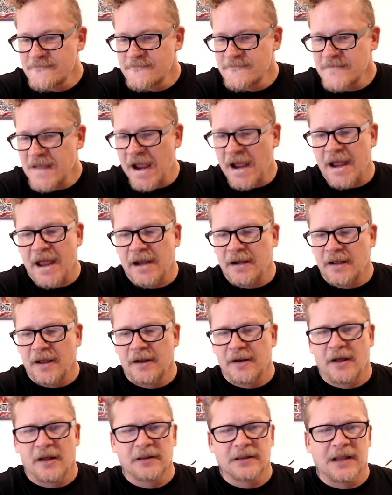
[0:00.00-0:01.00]
Yeah, and
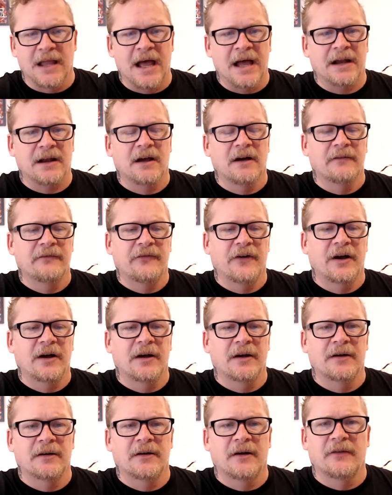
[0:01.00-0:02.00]
a, a lot of uh,